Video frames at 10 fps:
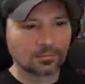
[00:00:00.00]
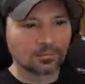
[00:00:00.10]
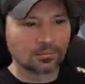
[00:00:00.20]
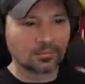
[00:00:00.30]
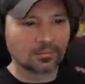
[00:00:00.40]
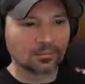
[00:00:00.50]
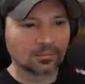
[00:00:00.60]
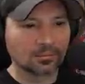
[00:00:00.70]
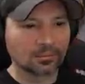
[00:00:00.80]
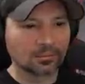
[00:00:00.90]

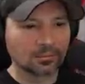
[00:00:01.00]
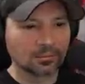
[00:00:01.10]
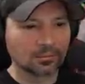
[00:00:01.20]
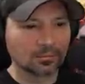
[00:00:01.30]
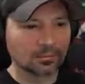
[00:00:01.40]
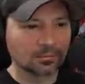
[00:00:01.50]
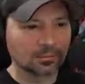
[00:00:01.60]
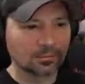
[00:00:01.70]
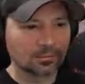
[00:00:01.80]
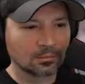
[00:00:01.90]

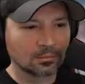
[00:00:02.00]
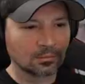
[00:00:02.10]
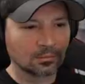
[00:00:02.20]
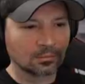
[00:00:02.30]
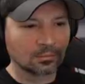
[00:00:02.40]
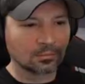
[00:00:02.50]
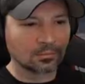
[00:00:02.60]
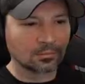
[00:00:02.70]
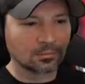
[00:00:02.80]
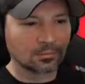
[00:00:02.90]

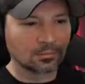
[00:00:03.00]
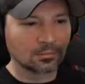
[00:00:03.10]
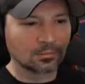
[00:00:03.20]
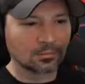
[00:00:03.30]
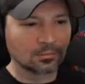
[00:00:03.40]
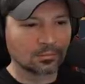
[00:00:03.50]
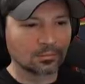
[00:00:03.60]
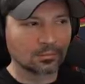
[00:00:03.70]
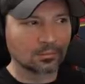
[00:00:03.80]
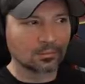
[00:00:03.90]

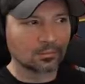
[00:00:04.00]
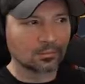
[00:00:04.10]
Nothing is said.